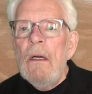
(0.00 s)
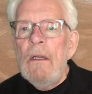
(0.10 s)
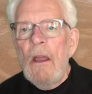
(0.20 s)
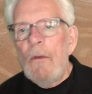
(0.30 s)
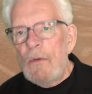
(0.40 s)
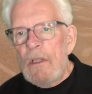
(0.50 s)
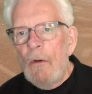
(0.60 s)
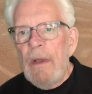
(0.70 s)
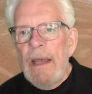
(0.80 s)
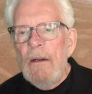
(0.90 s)
Another was
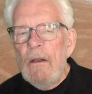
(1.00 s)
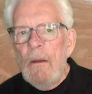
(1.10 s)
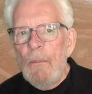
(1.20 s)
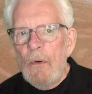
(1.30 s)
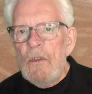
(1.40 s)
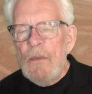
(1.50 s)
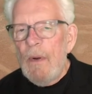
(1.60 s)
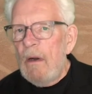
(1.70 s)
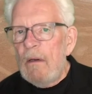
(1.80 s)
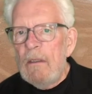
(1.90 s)
located at Burns
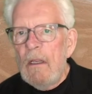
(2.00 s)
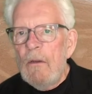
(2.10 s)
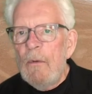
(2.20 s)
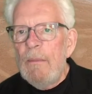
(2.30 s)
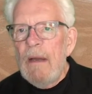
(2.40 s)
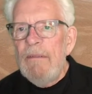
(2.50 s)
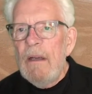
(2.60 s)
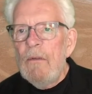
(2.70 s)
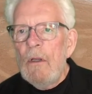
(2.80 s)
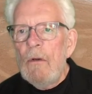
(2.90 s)
Park, another one of my
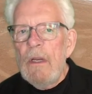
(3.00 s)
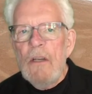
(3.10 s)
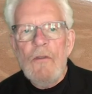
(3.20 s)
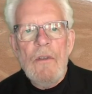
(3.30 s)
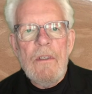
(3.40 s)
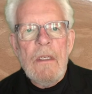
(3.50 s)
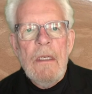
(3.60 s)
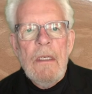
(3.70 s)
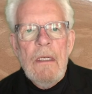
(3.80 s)
favorite locations.